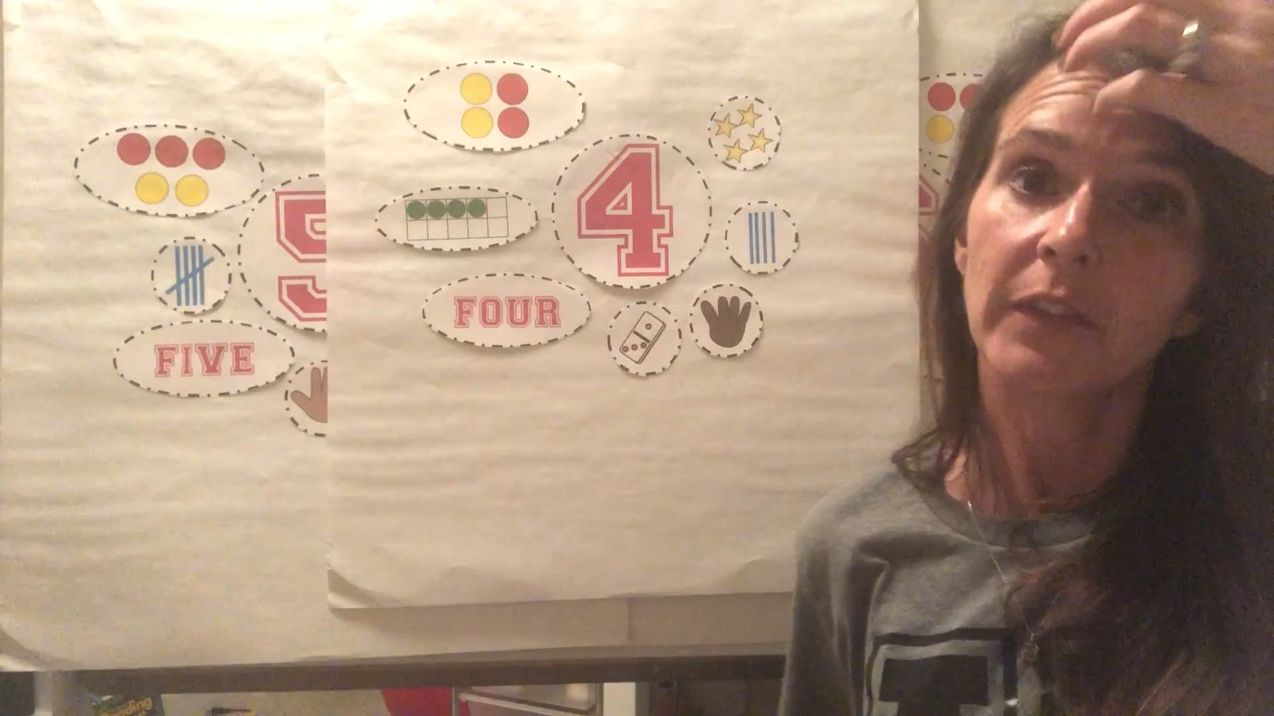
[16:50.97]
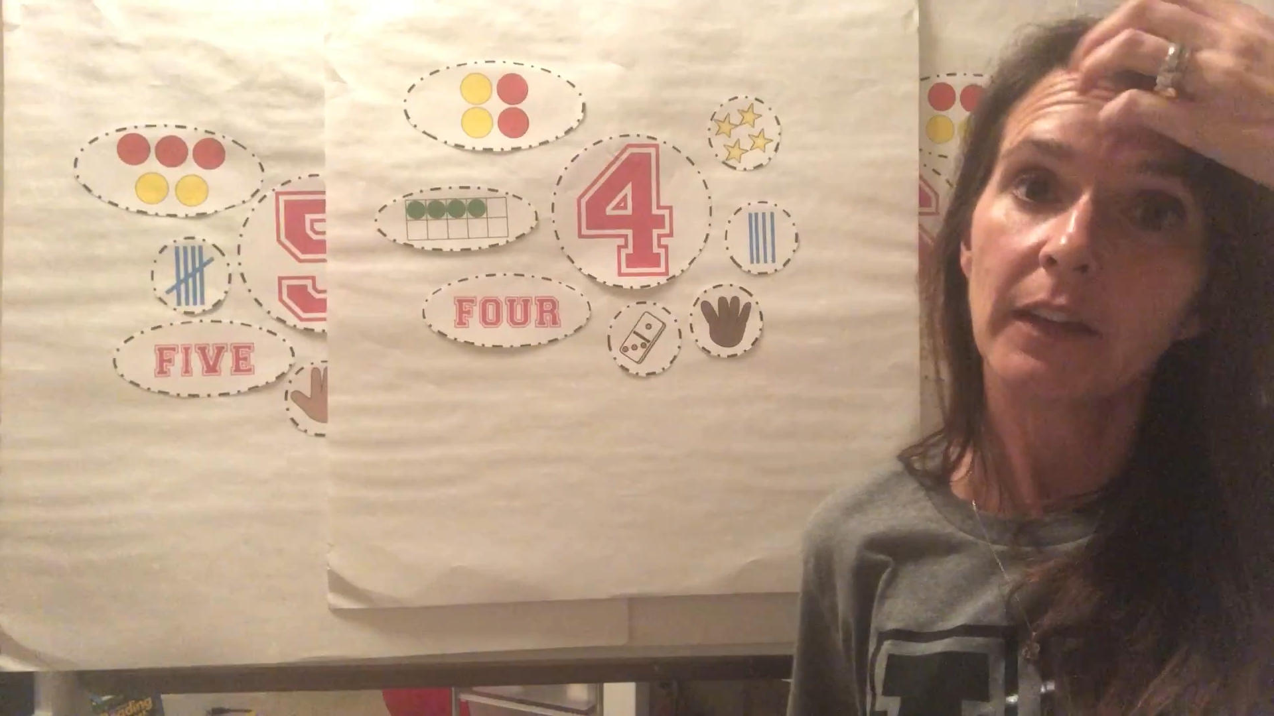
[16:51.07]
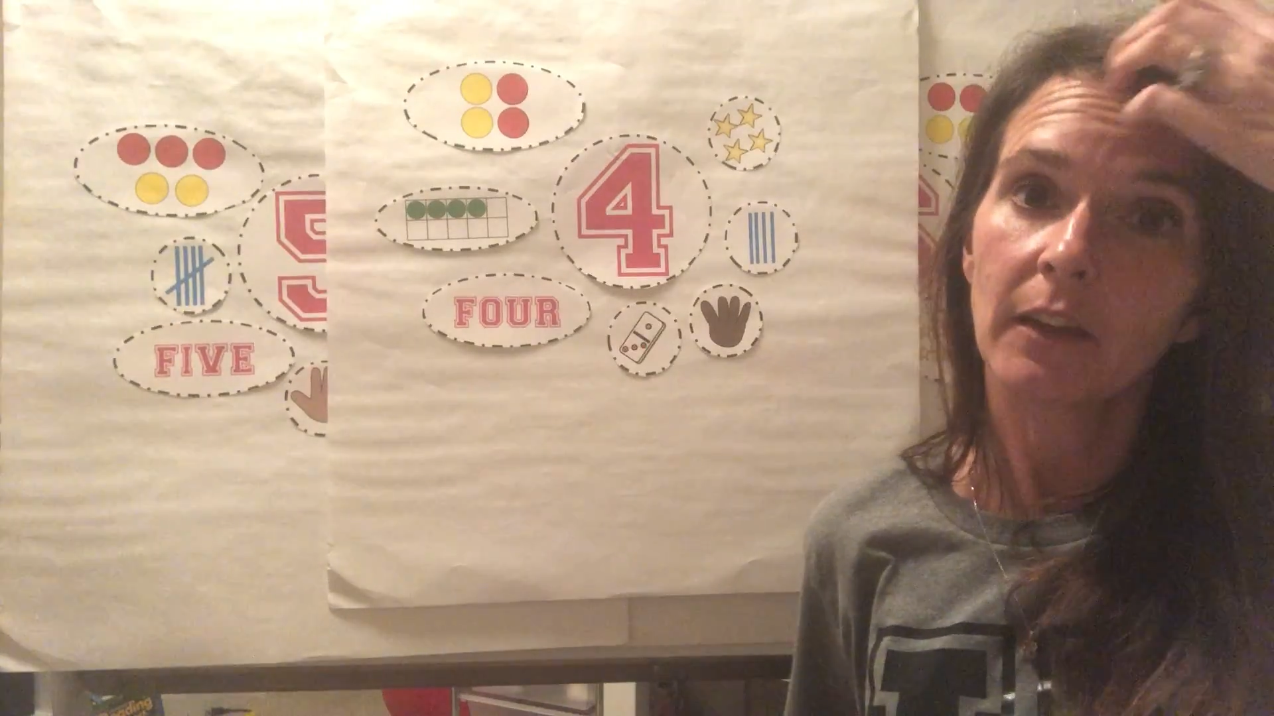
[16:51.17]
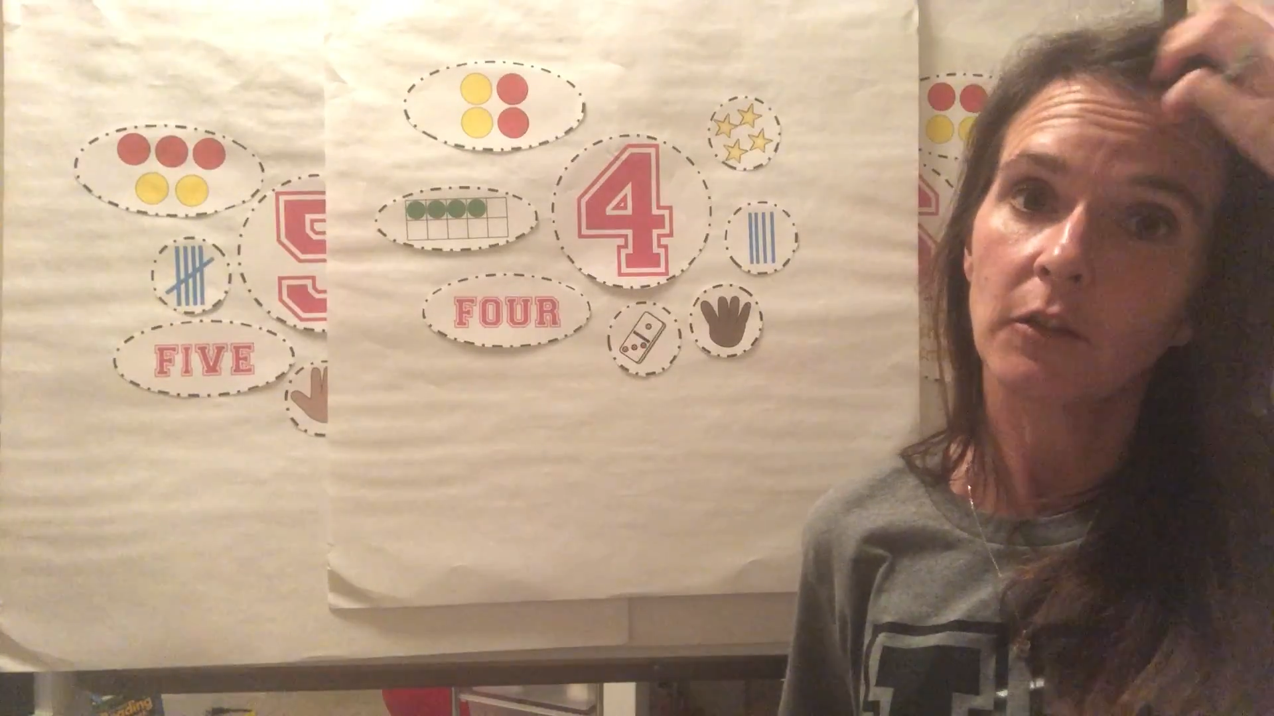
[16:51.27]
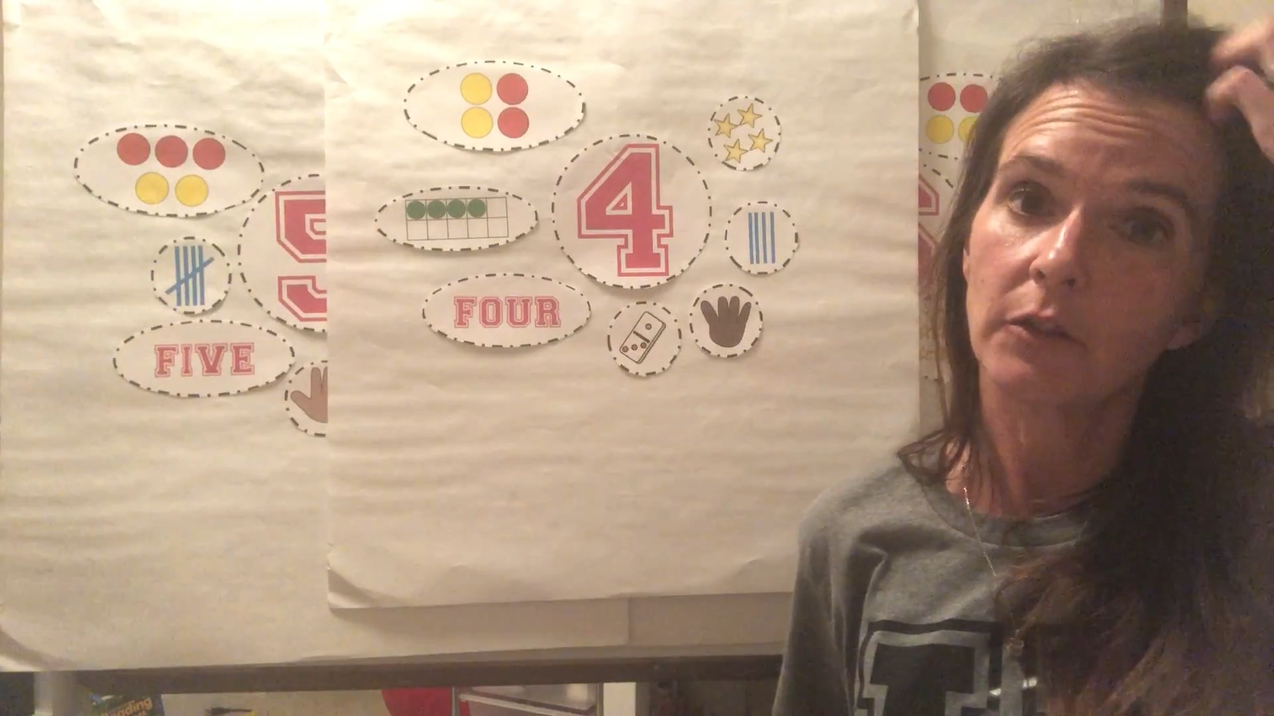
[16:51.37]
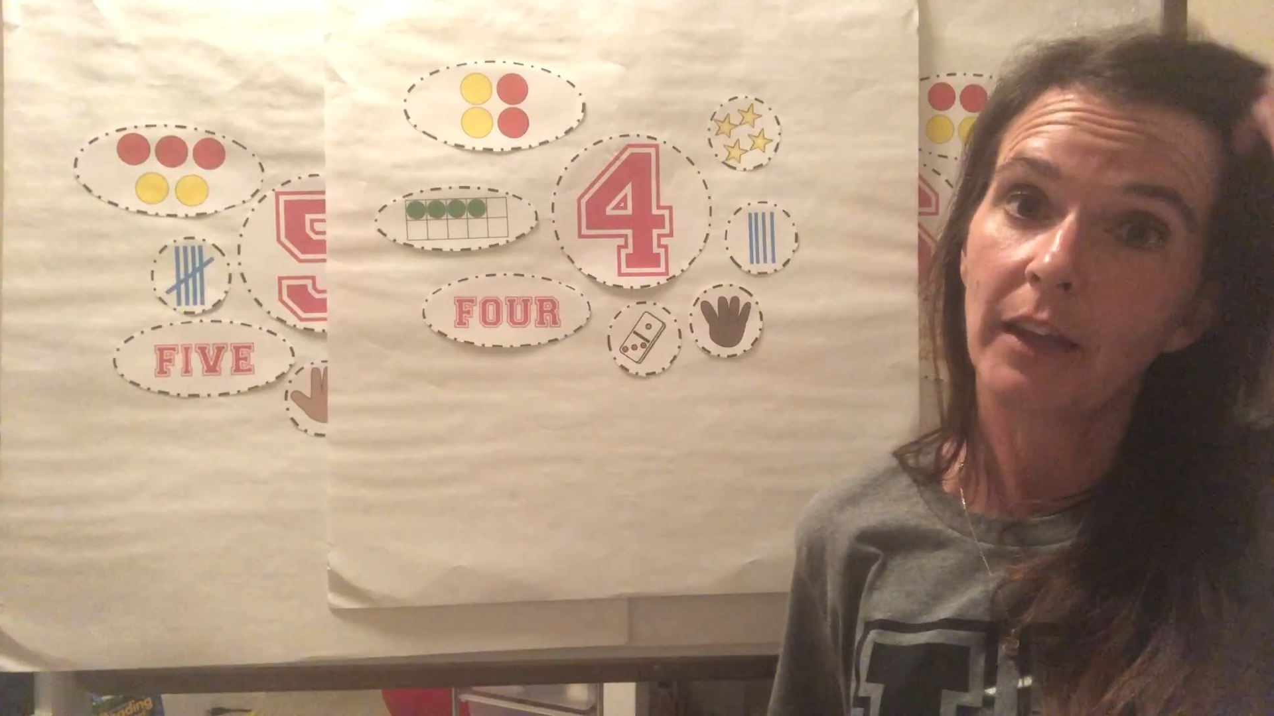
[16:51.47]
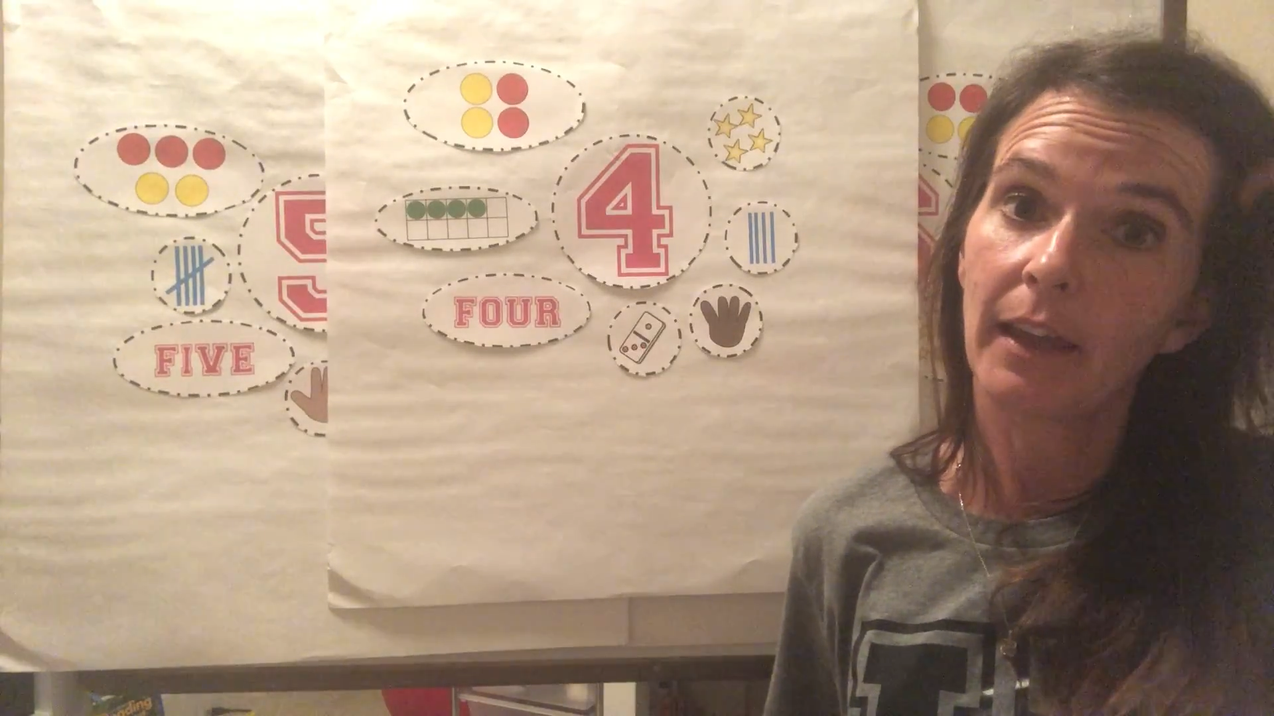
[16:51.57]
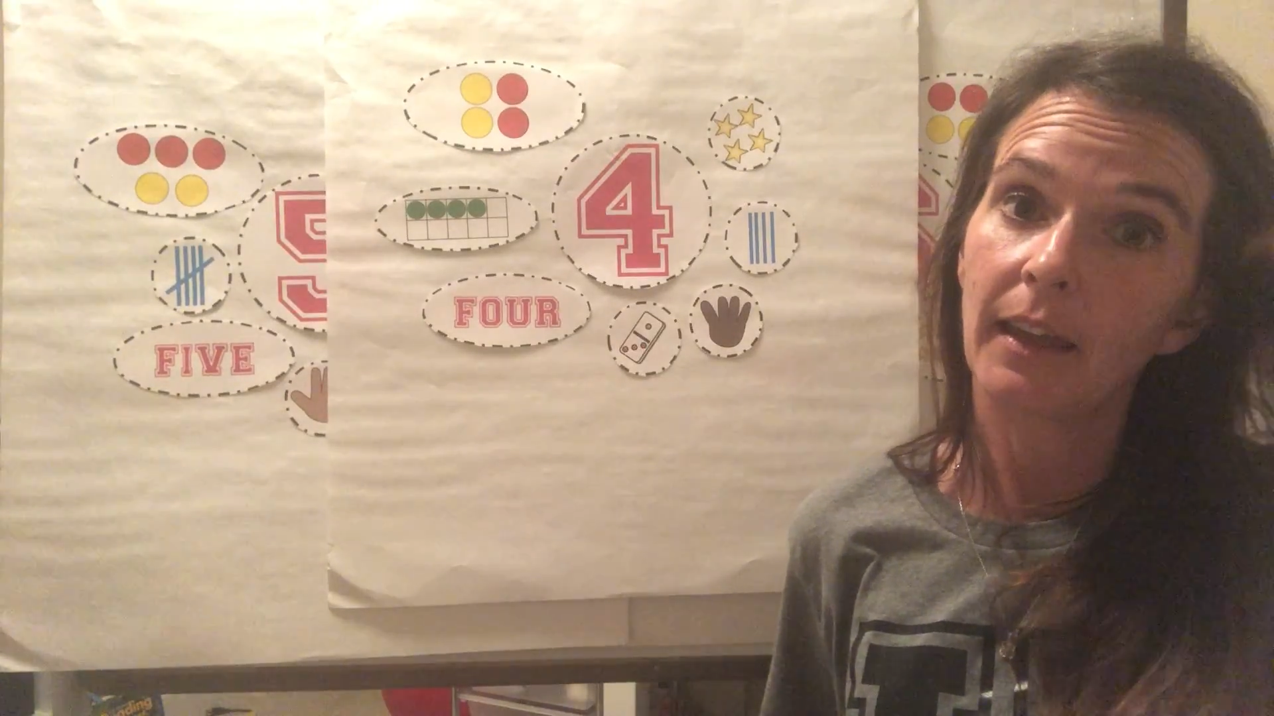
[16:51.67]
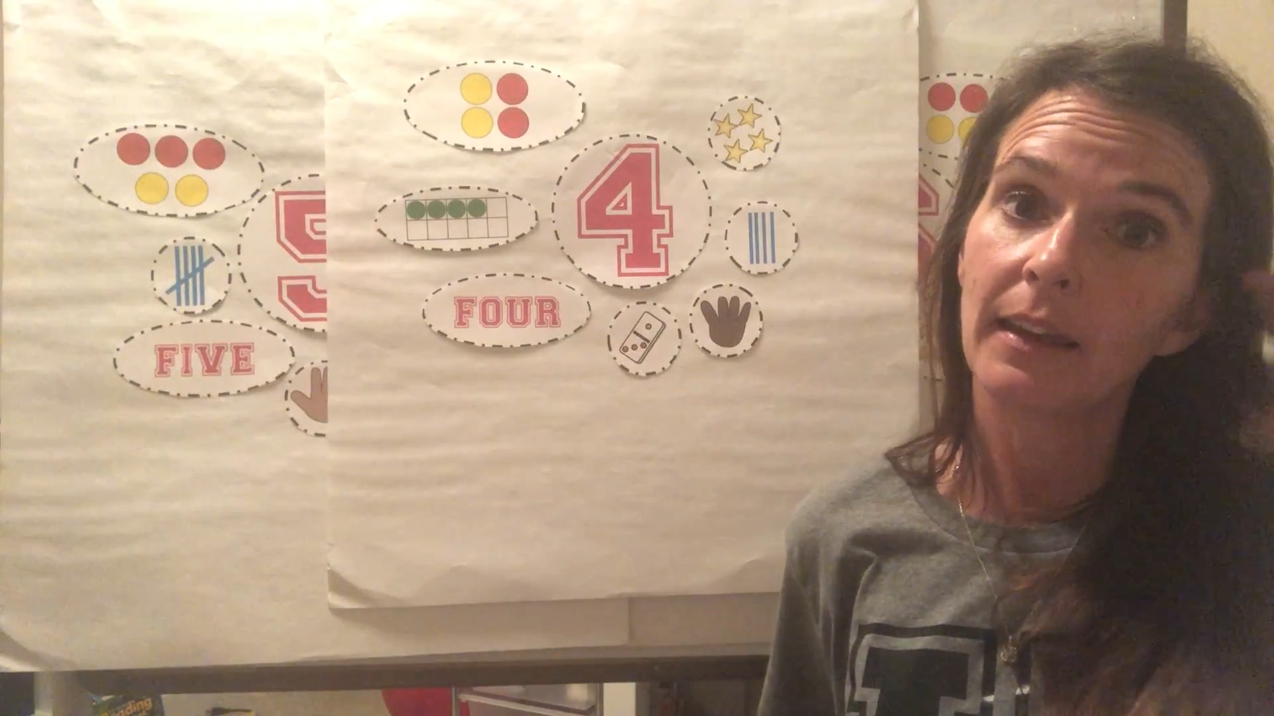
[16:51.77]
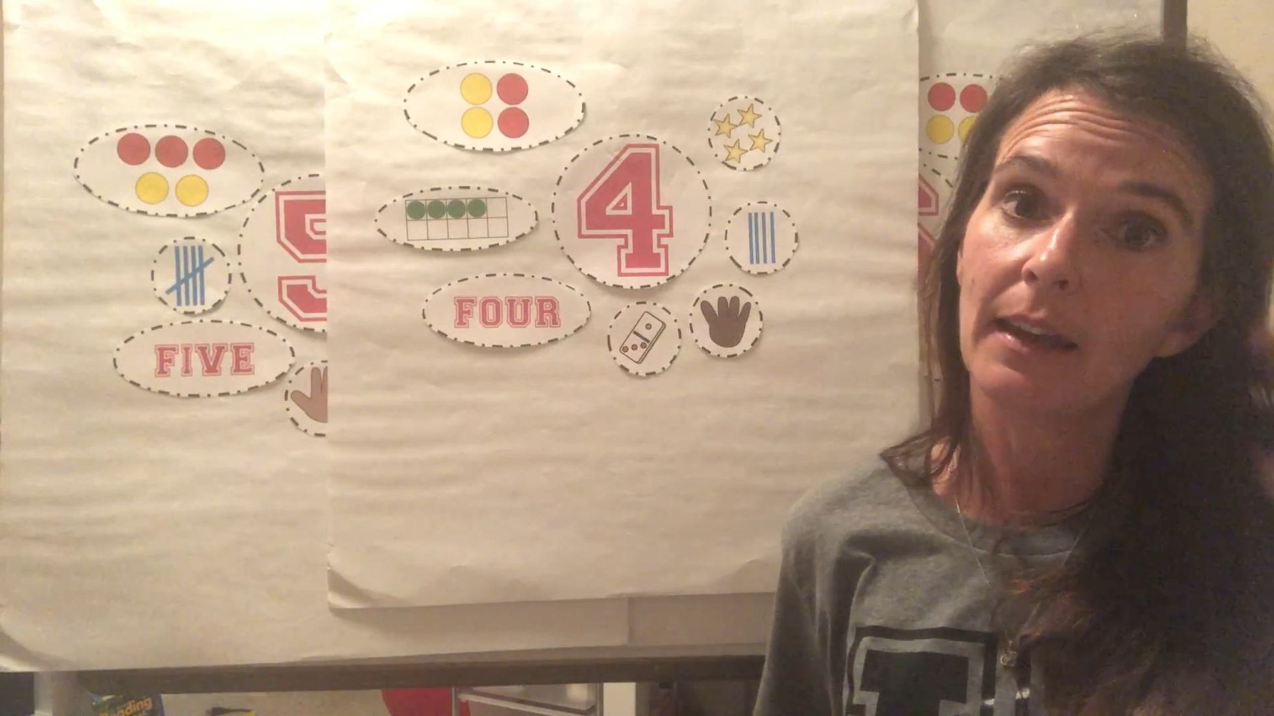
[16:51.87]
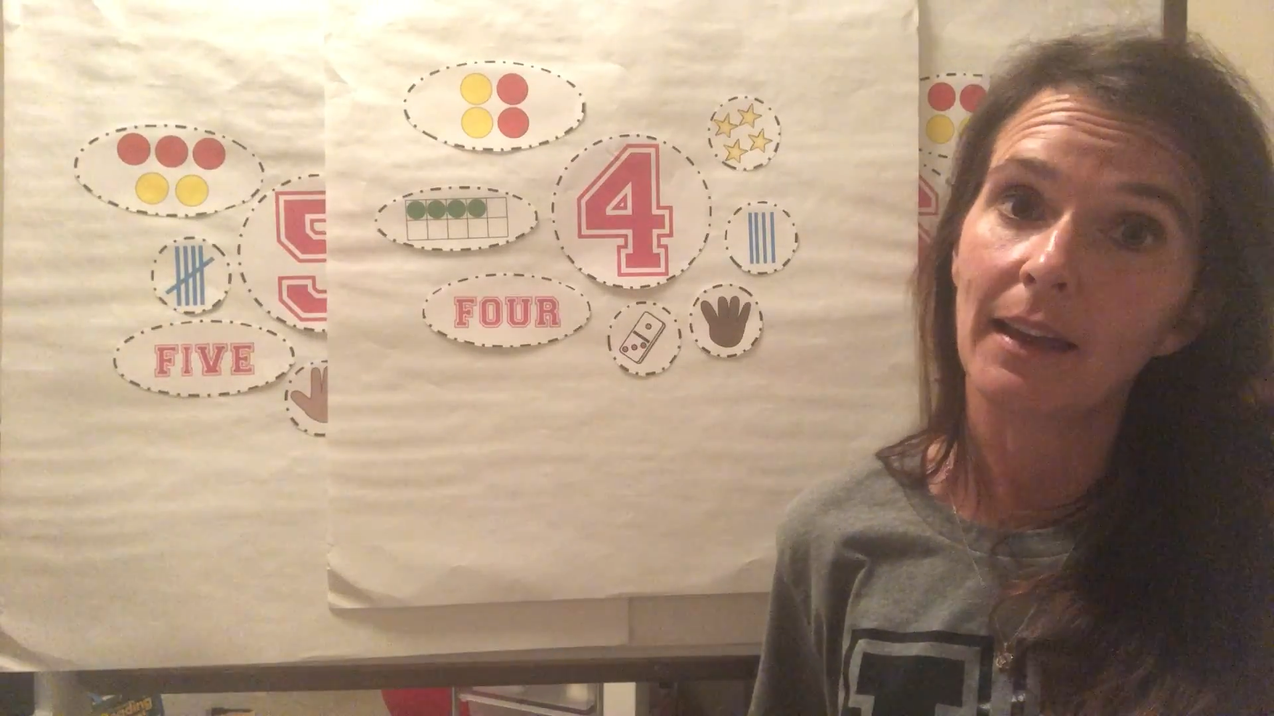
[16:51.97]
the other day,